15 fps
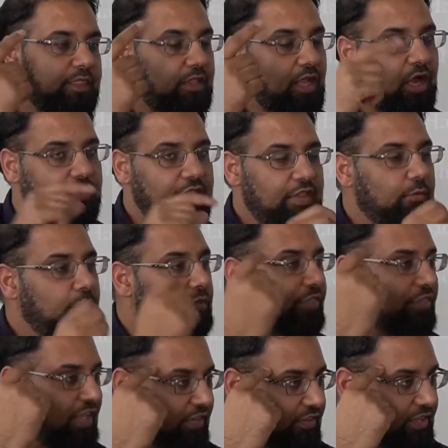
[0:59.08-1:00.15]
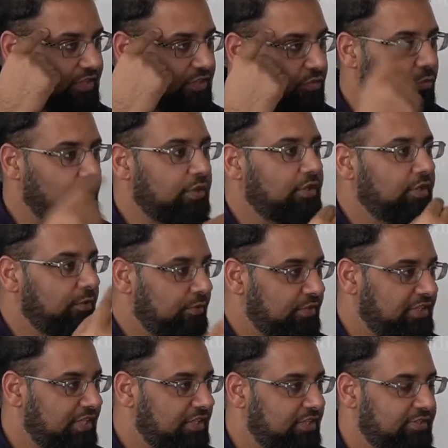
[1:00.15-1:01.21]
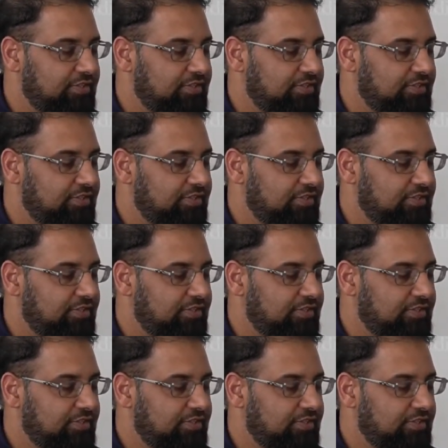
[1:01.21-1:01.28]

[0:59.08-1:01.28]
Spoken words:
either they will think this or they will say this,